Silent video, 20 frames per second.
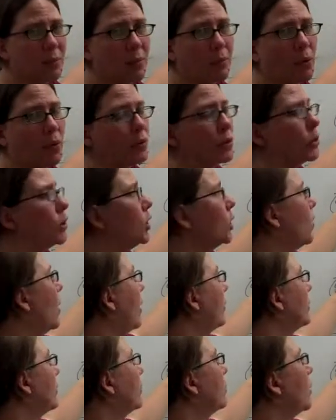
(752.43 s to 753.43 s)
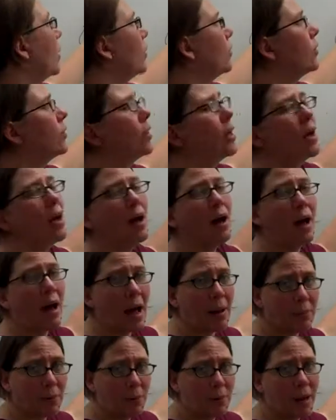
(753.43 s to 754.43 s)
as bipolar 2, you have to have both
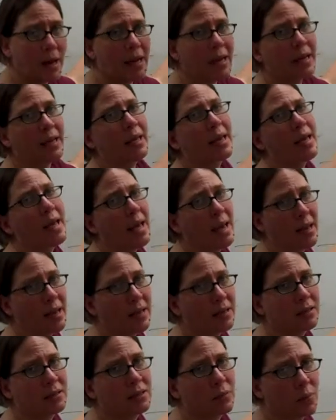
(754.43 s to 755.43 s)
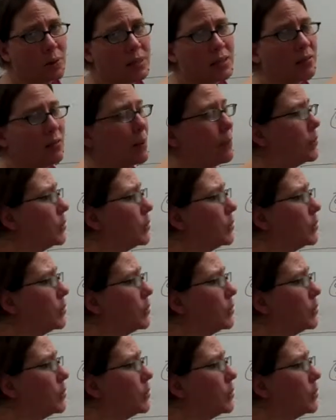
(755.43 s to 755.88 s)
hypomanic and depressive